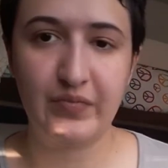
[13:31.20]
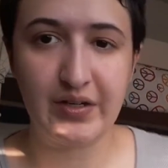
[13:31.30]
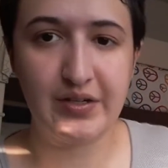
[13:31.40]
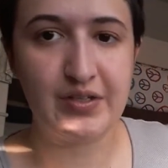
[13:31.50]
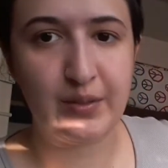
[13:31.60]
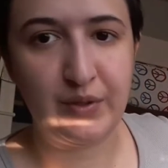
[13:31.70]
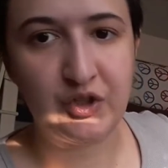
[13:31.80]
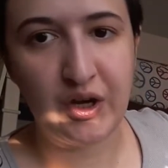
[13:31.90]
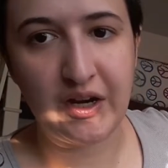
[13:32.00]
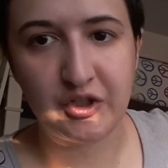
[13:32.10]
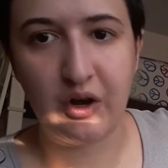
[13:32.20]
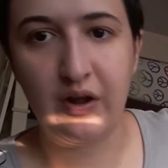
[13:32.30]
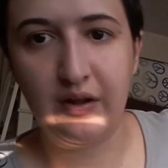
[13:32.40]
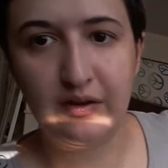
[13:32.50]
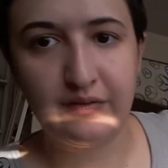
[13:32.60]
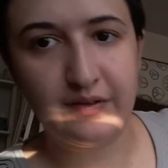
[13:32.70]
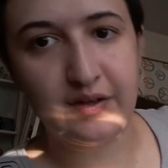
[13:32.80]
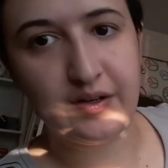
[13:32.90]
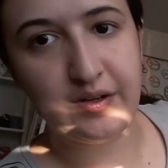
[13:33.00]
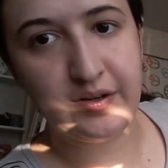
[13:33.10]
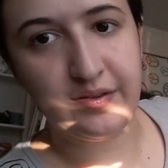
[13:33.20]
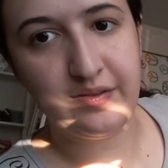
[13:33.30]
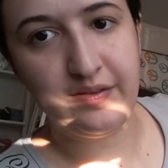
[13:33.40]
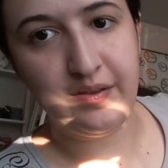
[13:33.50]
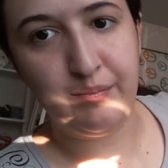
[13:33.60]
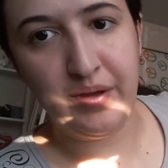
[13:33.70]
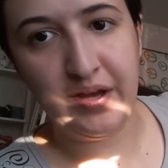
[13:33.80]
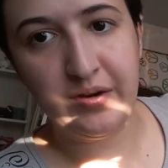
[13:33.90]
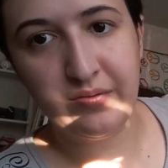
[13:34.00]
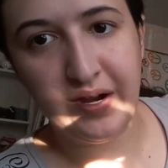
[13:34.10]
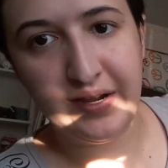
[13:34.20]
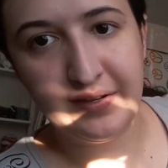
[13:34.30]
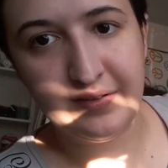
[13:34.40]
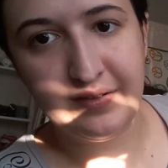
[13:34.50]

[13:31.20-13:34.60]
there used to be trash all over the bed, right